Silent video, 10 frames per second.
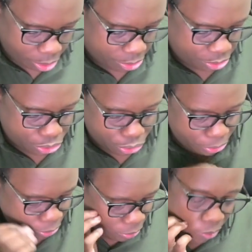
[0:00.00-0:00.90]

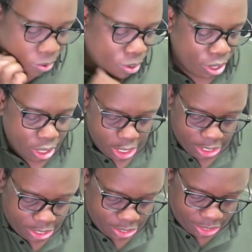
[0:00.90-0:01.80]
So I
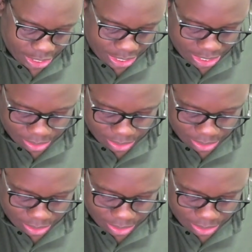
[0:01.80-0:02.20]
also get out